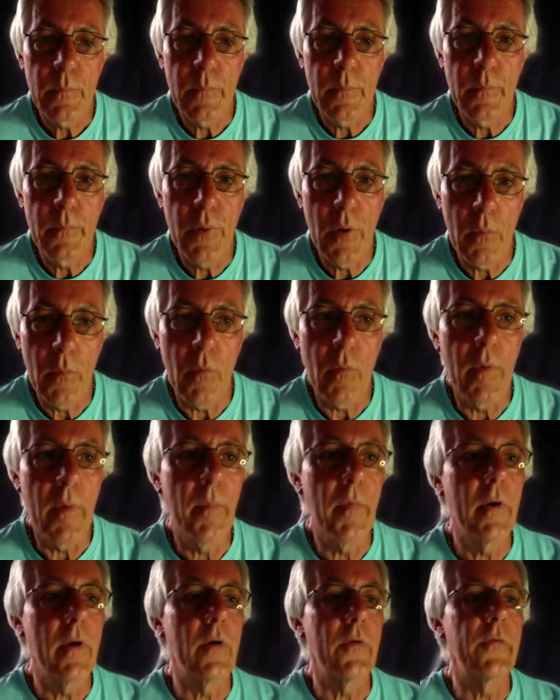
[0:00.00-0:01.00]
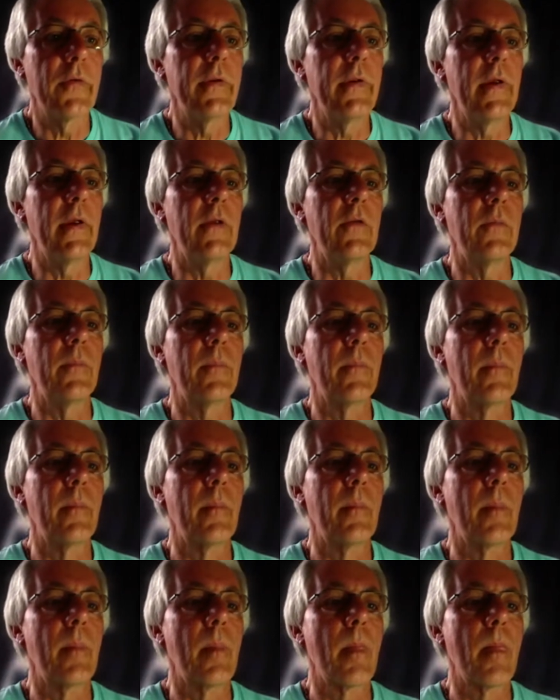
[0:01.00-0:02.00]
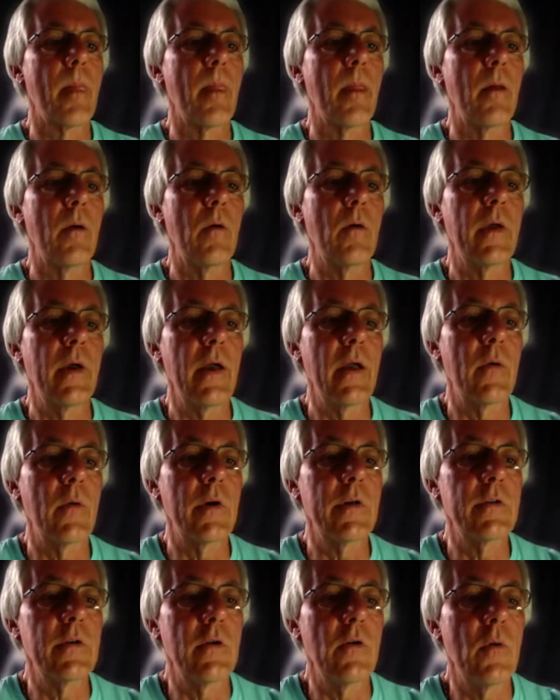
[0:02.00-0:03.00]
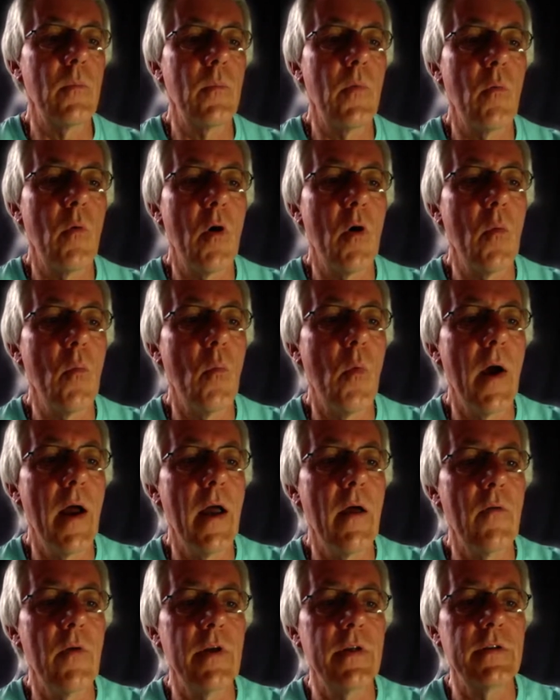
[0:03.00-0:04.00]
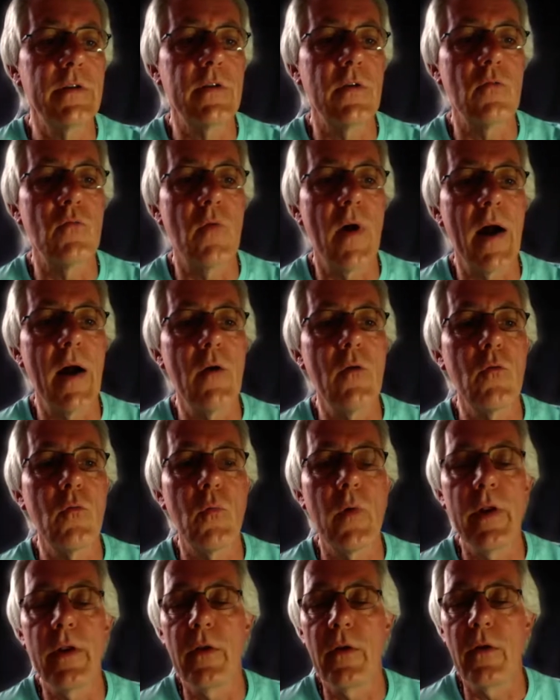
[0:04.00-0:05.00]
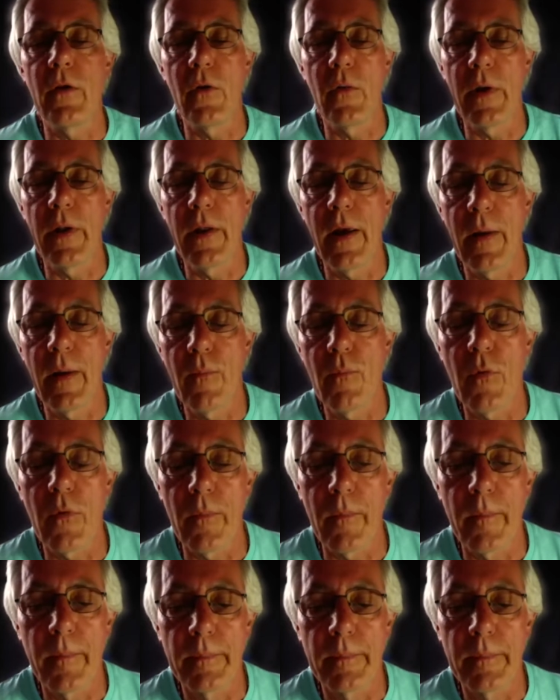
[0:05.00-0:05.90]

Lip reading: Probably because it is. Okay, question number 1. Where is the round window in Hebron?